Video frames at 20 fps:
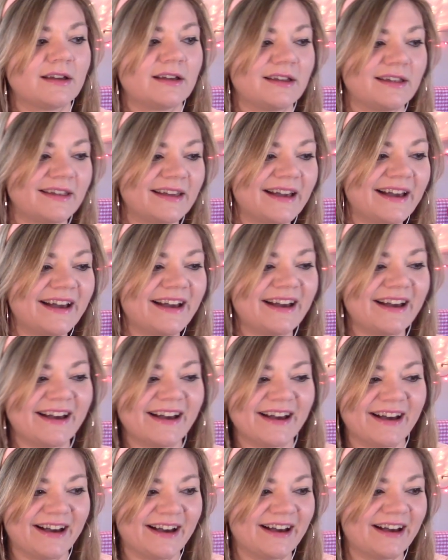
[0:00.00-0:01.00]

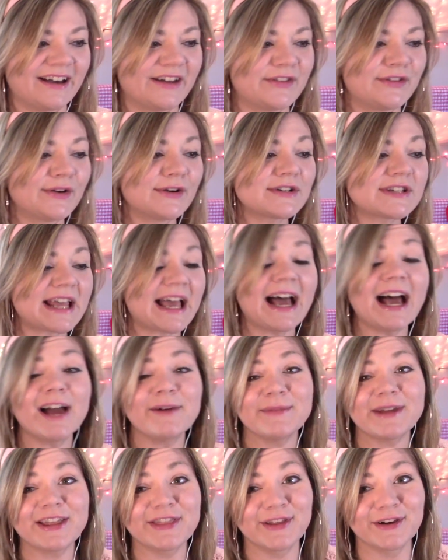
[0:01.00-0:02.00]
Yeah, they're
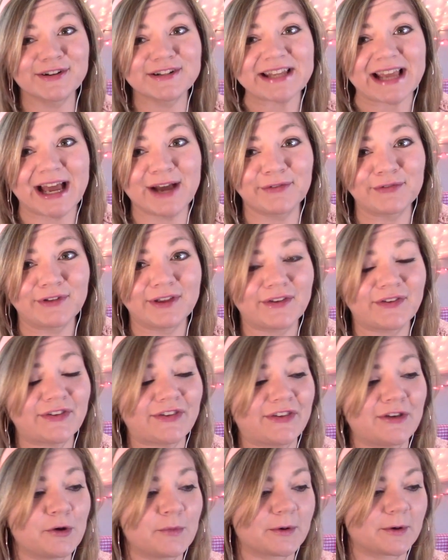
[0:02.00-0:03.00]
definitely
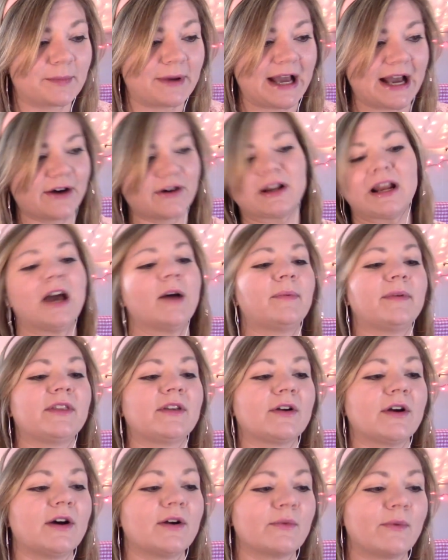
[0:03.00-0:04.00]
super powered up in
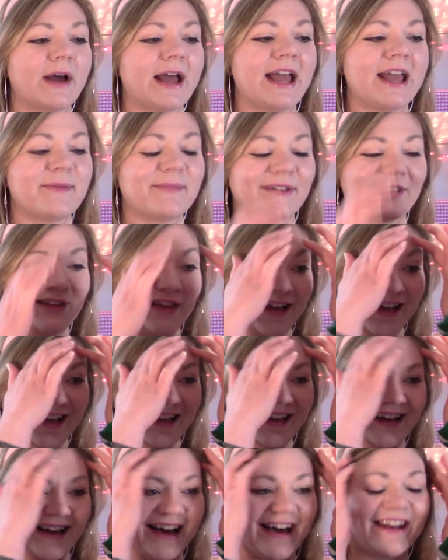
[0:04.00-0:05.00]
their own way, but
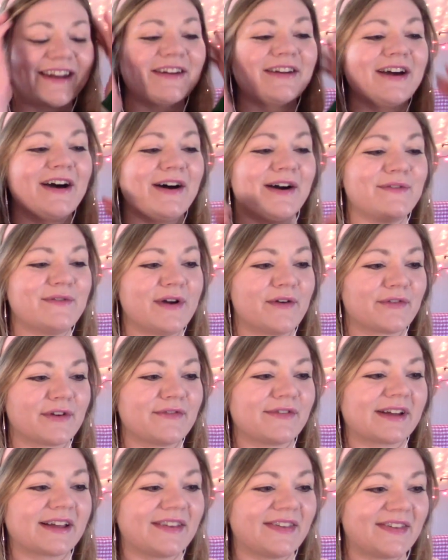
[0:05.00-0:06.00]
like, I don't know, I've never
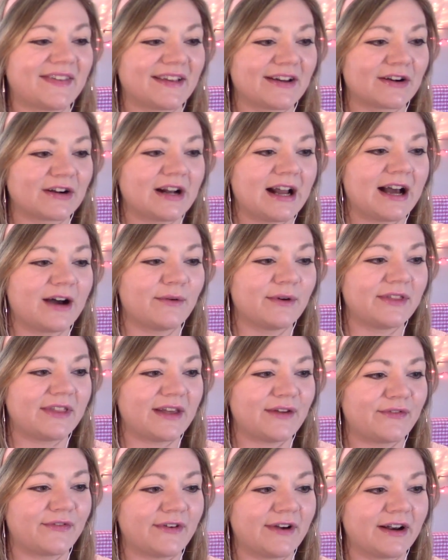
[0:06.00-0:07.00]
even considered how would
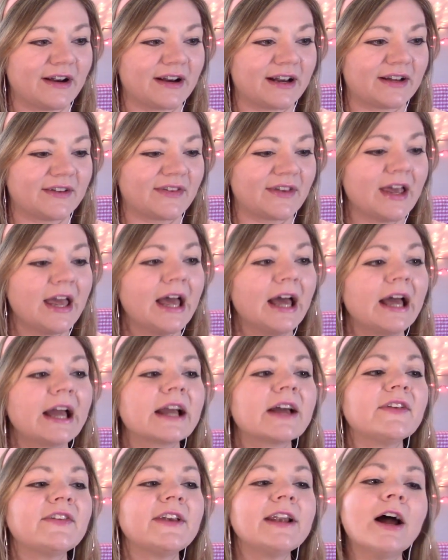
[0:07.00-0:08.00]
they fare against,
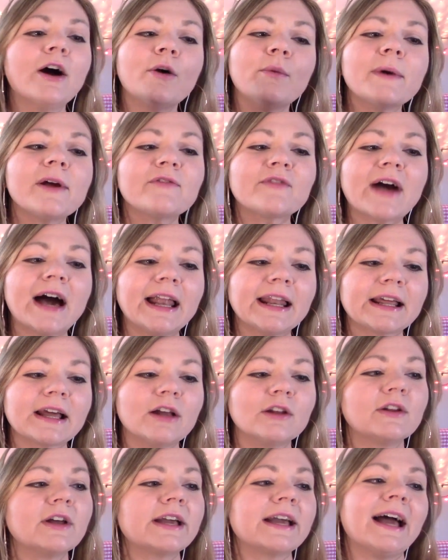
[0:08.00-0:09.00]
because you know, we've got to
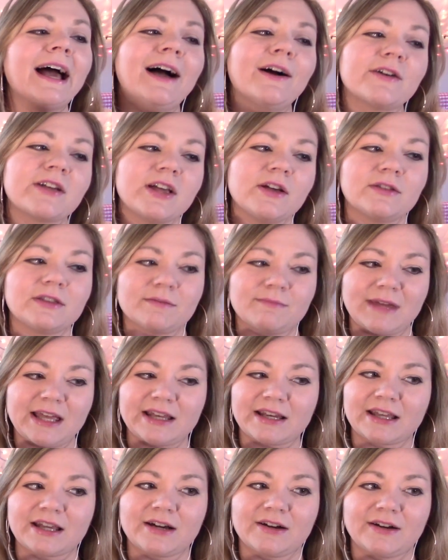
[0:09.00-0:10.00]
go, look at how cute the
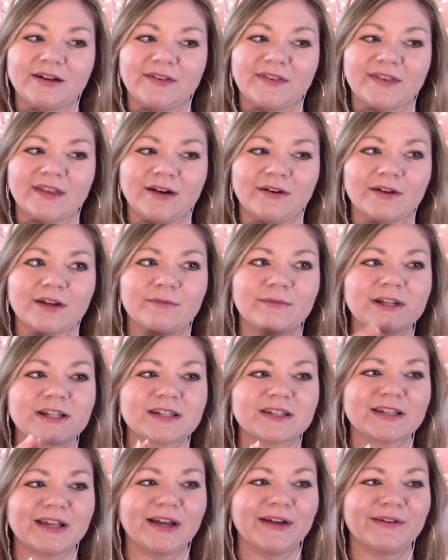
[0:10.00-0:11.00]
manicure is though, can we
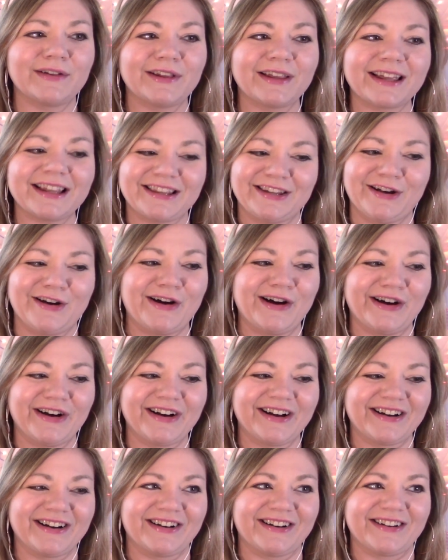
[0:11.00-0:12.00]
just look at the
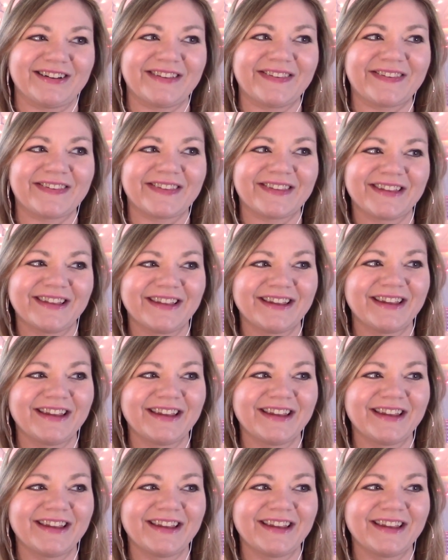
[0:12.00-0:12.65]
hearts?